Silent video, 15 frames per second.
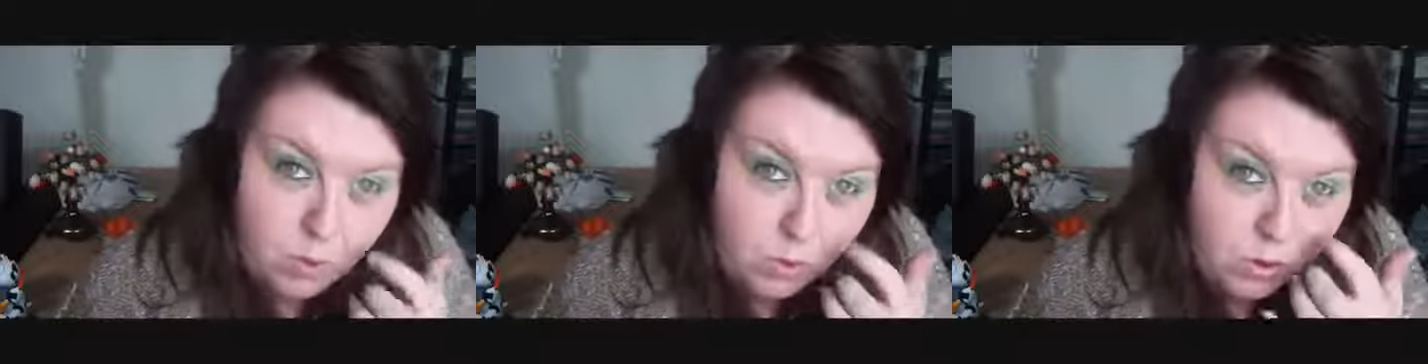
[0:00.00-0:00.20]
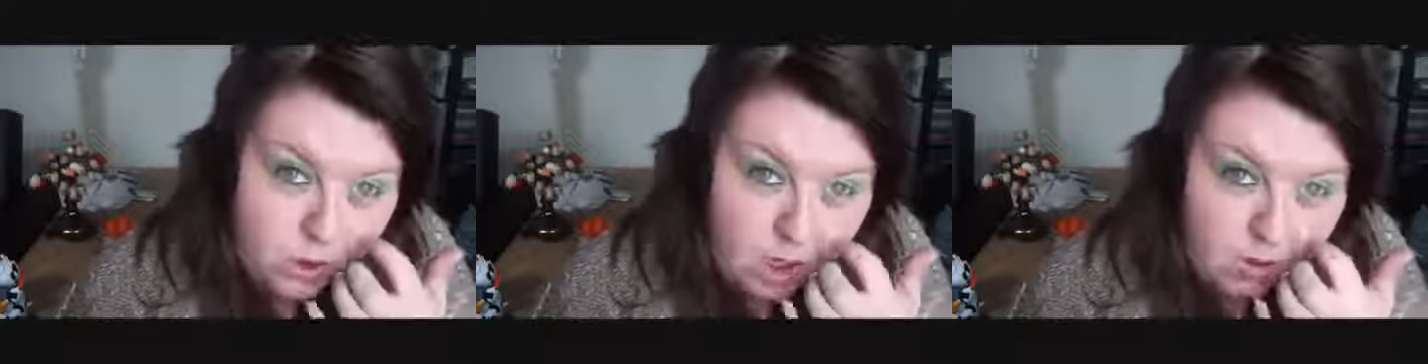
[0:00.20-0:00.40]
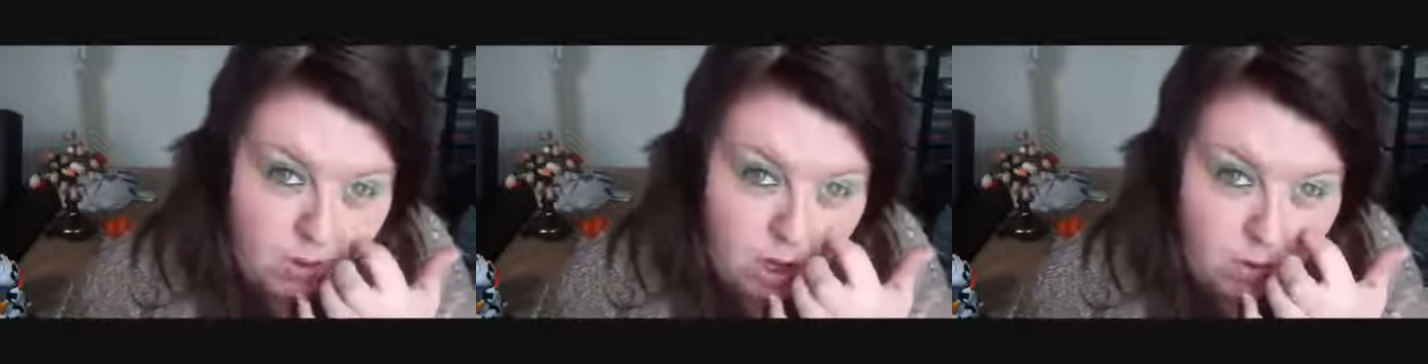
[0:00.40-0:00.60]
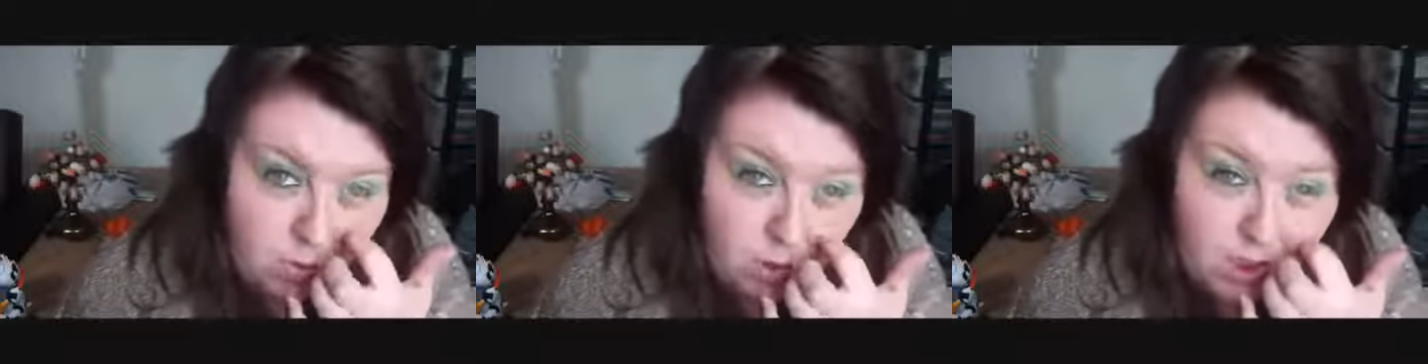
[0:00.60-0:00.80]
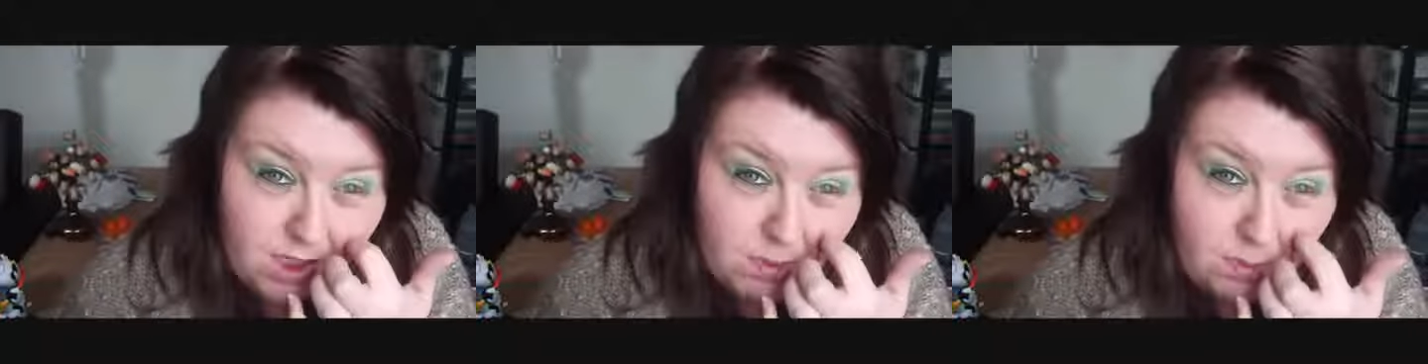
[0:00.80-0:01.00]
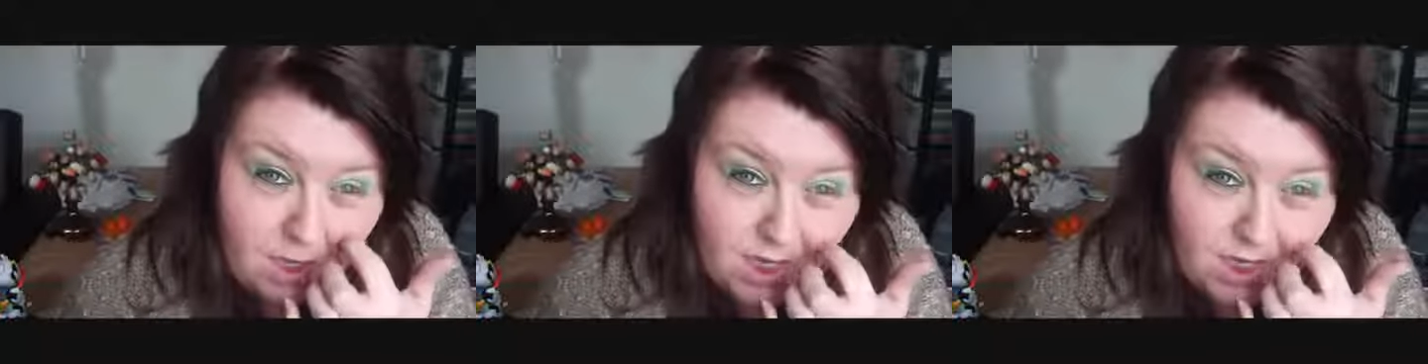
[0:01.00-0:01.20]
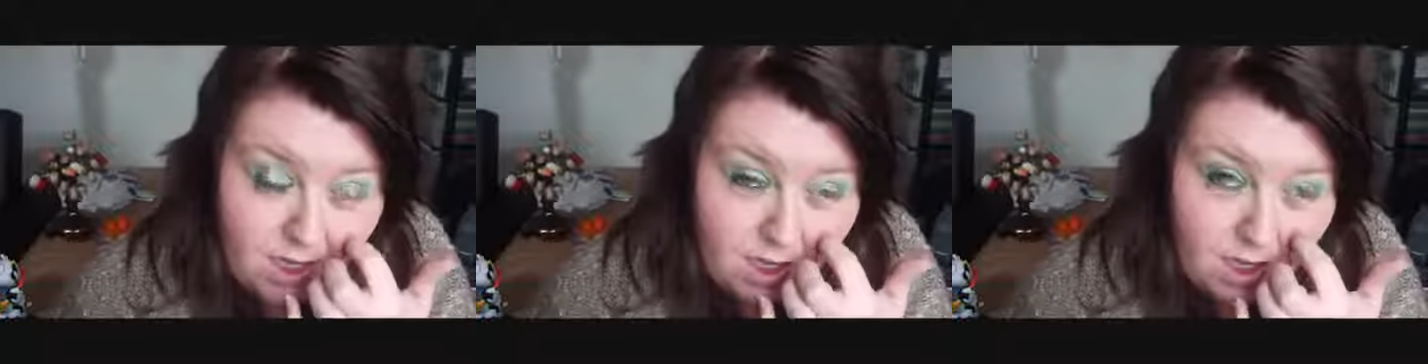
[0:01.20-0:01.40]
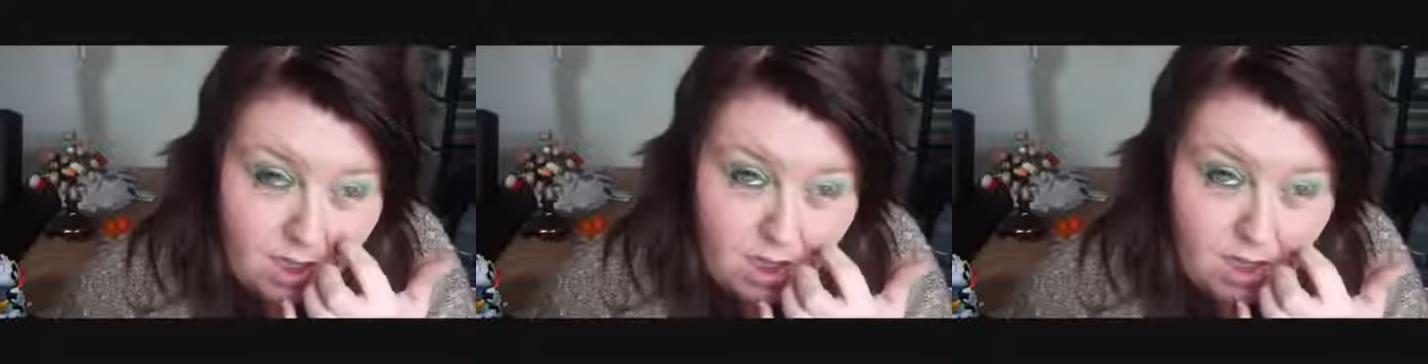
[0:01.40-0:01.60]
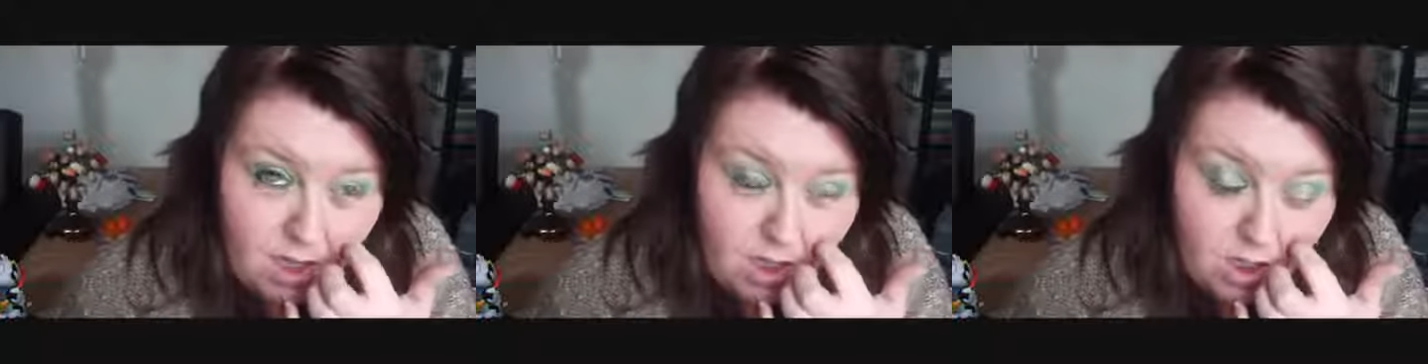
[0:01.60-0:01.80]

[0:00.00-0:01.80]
but you also don't want it to be